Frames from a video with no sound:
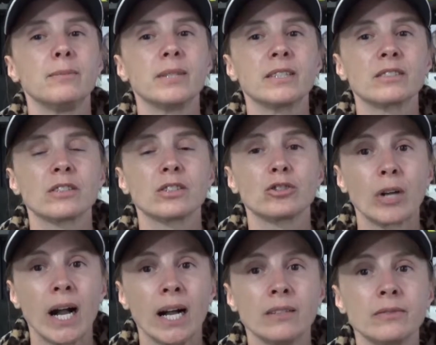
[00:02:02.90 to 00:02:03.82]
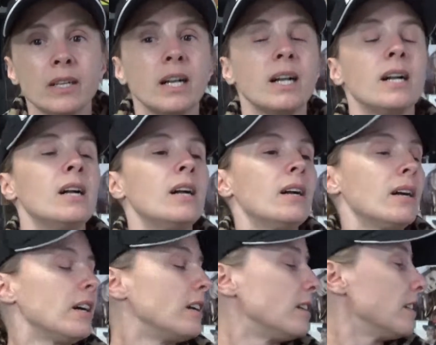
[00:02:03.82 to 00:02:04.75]
because of the drive.
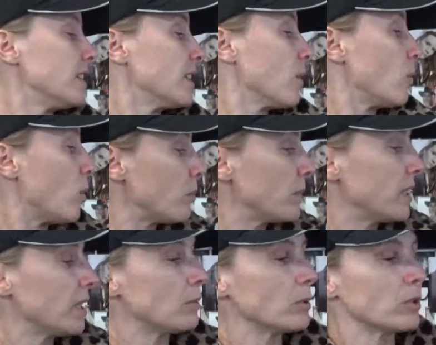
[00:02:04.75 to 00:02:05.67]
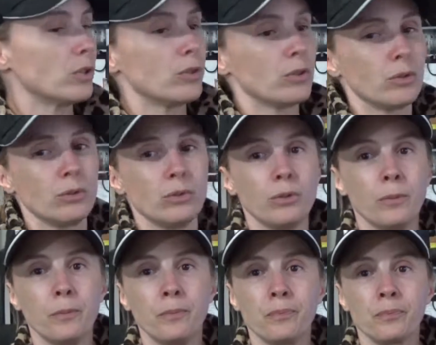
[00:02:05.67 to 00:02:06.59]
And I wouldn't be able to
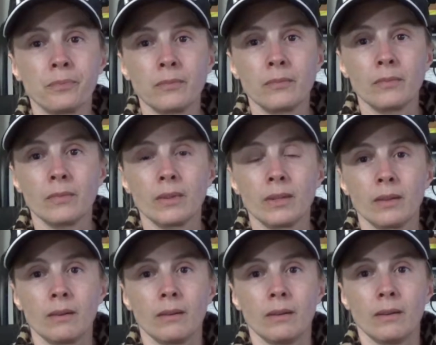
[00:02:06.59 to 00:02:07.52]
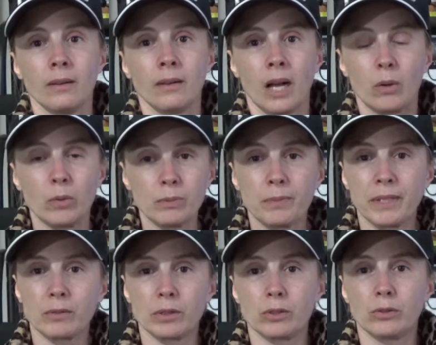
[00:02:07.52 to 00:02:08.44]
do
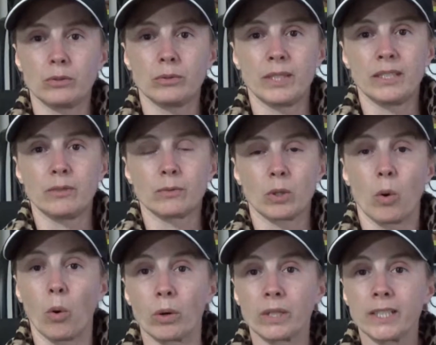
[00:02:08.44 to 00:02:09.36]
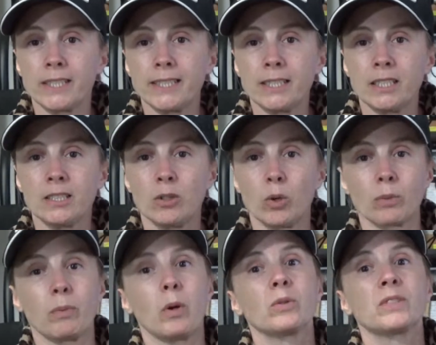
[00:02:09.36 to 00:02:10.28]
any recording
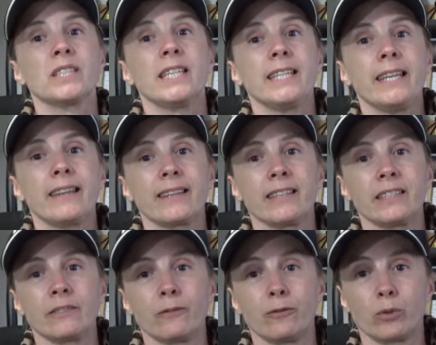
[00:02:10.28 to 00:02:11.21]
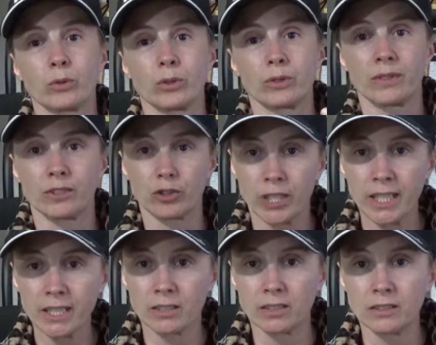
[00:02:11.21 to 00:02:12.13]
or post anything for this
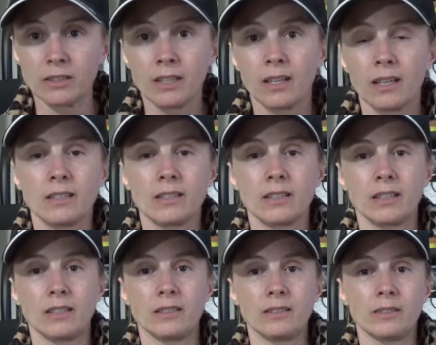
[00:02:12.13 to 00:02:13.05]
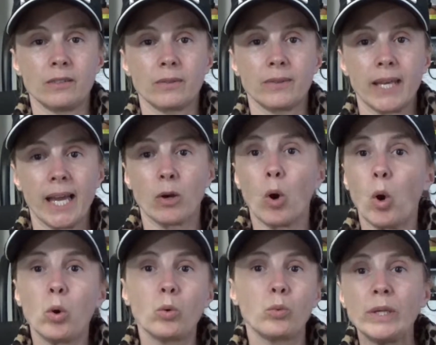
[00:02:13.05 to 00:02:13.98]
channel that
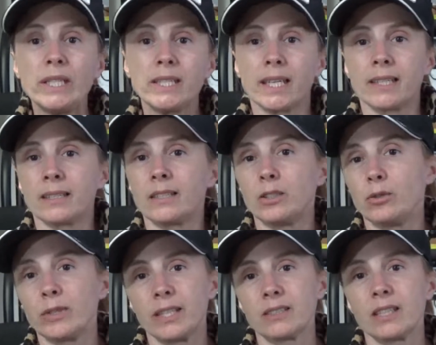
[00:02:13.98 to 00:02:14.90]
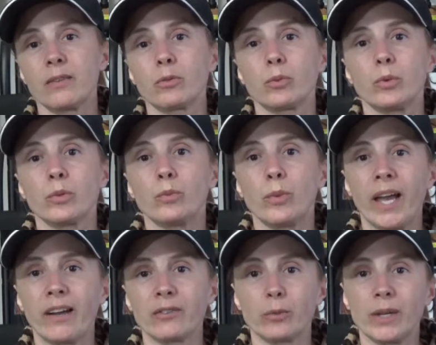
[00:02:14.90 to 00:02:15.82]
whole weekend. You guys would
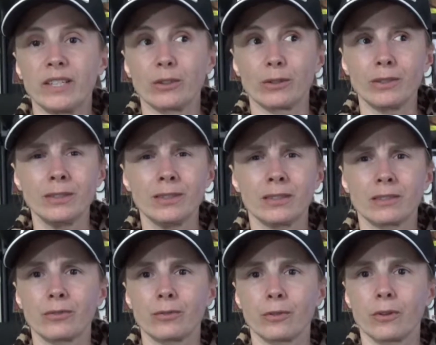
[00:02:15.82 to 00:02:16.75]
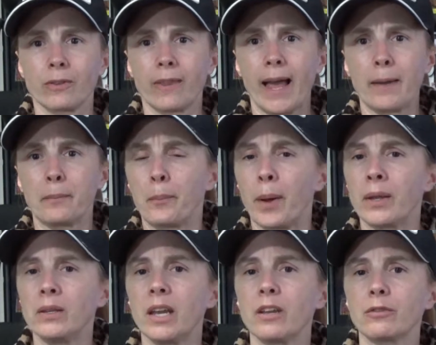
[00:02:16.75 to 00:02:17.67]
have to wait earliest for that
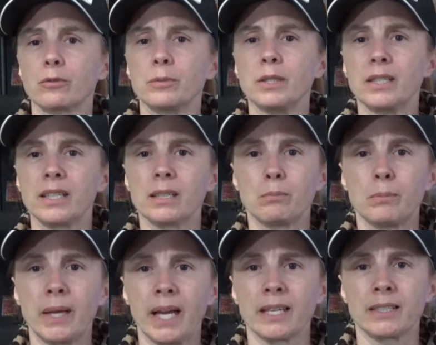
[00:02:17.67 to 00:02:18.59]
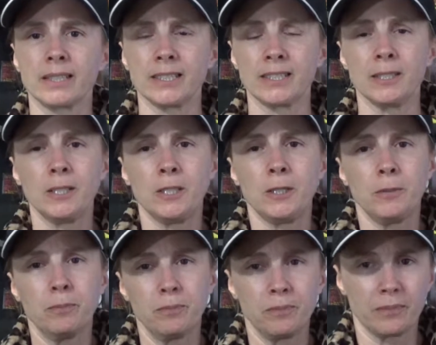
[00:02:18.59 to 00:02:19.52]
Monday for me to get back and
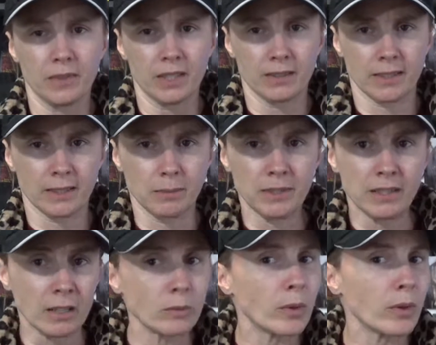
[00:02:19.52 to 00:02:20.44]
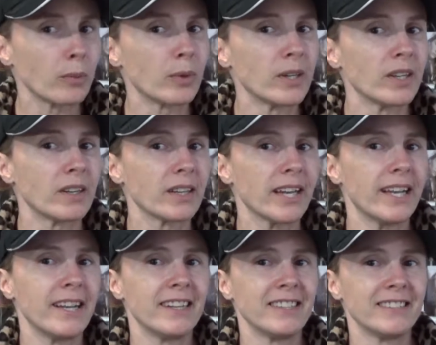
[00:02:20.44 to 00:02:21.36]
like be done with work
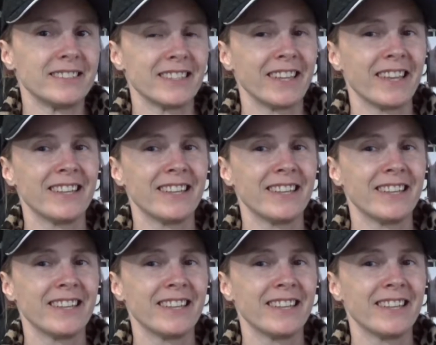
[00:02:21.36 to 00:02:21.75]
and